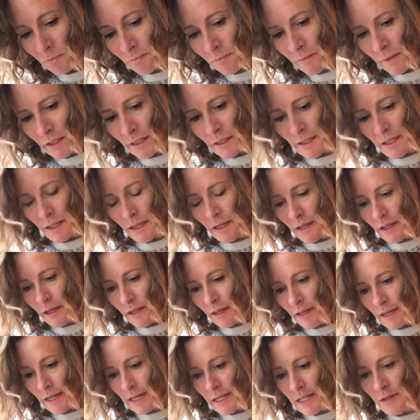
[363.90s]
it's a
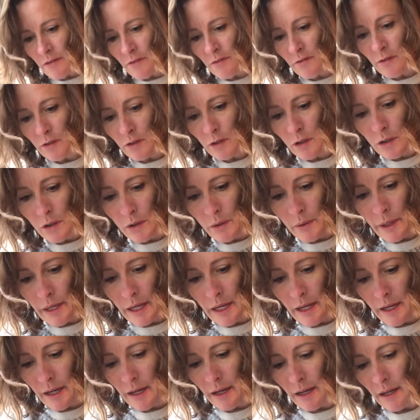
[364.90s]
nice
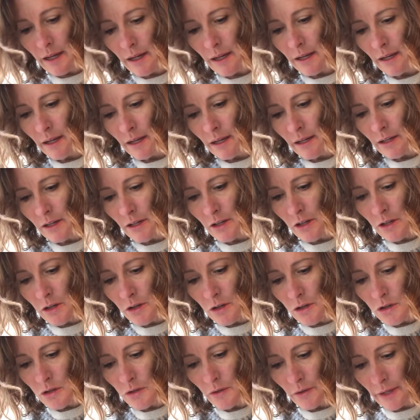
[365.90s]
fluid
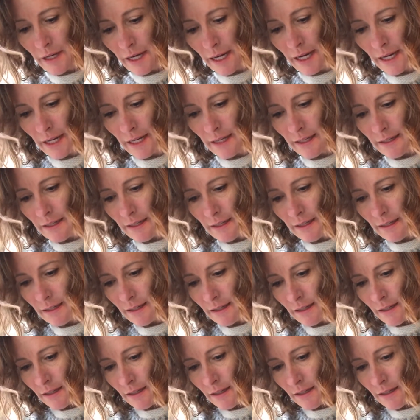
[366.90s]
nutrient